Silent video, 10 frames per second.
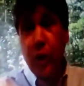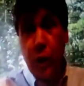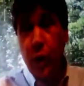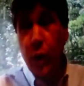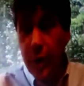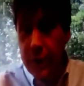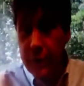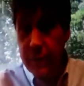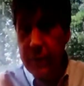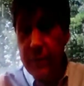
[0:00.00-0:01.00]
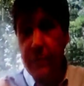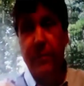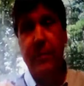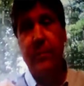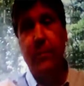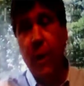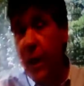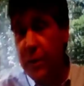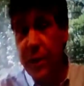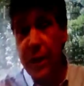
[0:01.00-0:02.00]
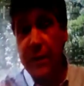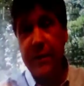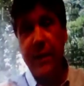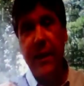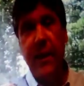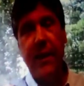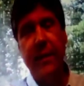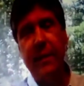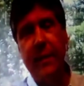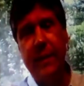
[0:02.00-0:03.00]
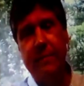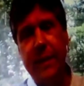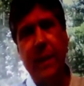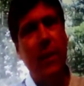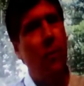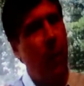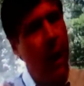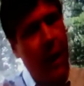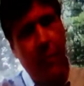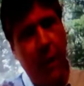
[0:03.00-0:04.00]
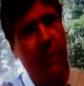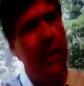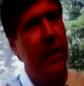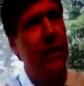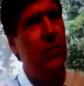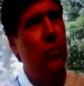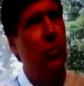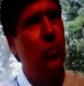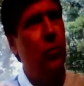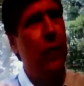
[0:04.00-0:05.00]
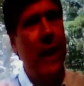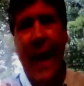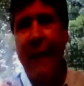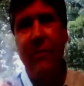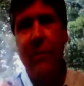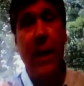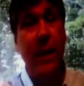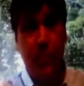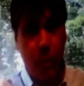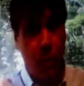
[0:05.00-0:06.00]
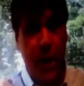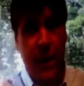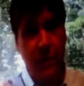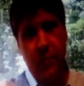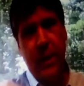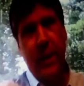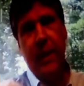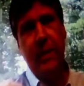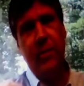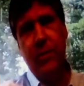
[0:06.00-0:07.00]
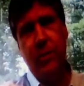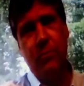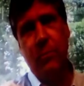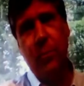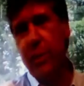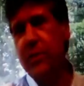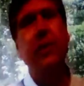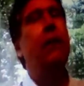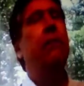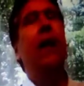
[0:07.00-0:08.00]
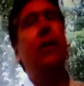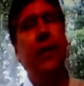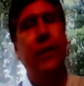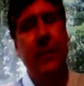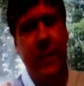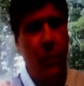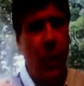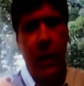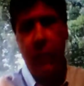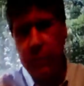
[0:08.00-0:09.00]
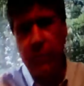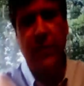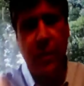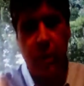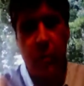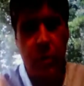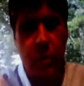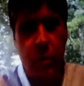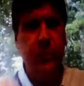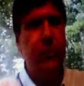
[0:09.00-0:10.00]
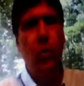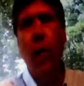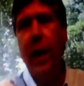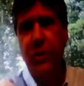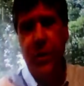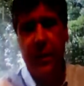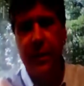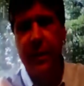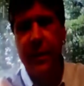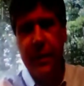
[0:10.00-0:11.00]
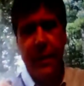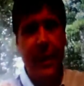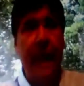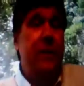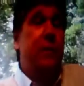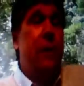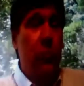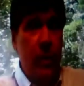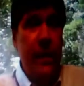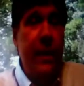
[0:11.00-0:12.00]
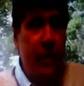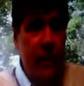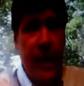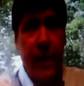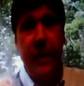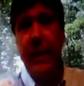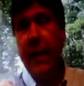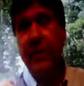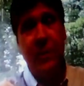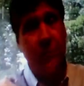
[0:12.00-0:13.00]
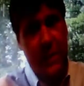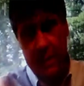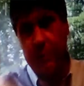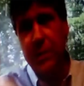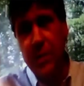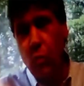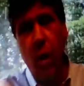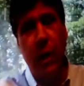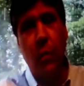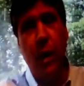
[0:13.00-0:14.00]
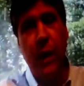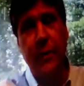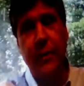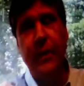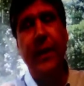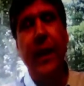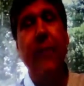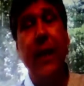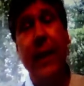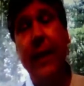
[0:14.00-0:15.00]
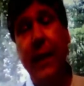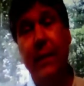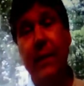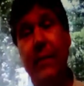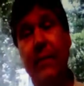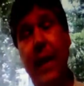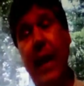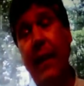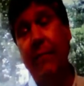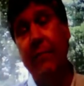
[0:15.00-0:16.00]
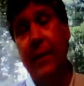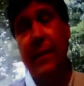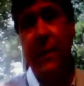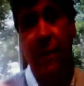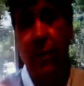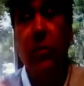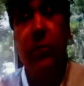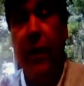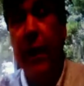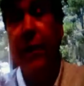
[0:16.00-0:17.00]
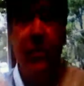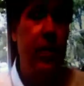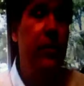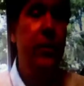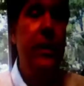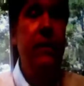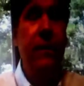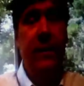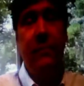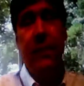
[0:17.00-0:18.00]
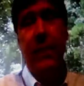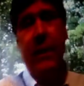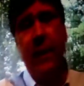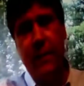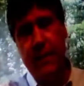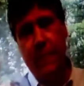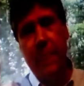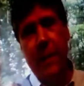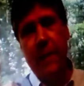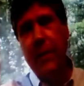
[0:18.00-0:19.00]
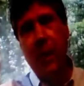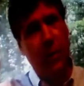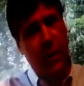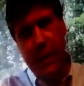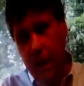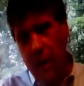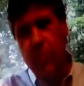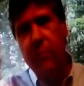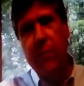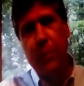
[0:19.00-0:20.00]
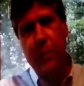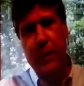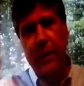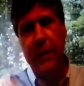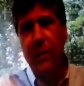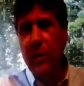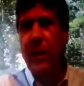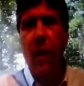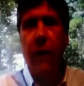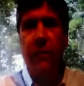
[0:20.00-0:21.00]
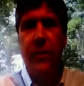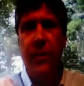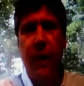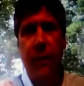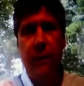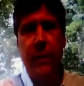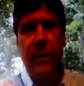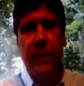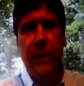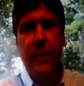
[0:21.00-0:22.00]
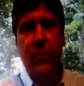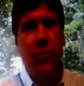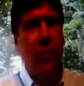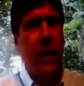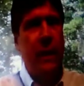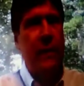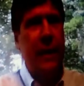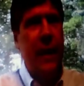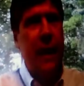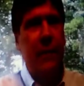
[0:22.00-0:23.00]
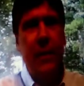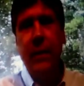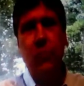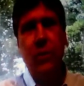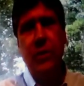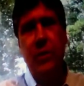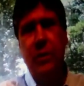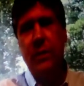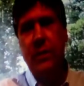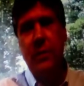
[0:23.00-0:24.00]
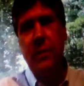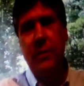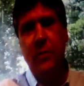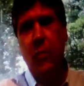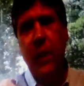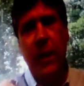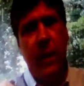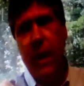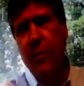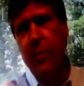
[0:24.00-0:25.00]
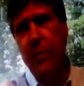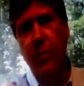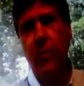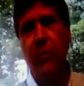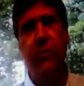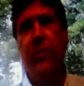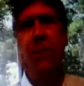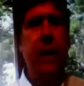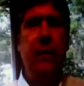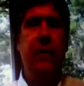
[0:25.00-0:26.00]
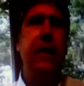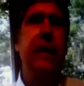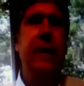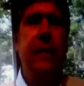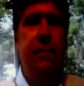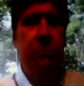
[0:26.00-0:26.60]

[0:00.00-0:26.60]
current projects. And, my thing is we have to make them great. We can't just put stuff out there and say, well, it reflects our worldview, so watch it. It has to be really entertaining. It has to be something you want to watch. And then it needs to have those values underneath it. And, like our movie, particularly Coffee Shop, is a romantic comedy, which is the 29-year-old female lead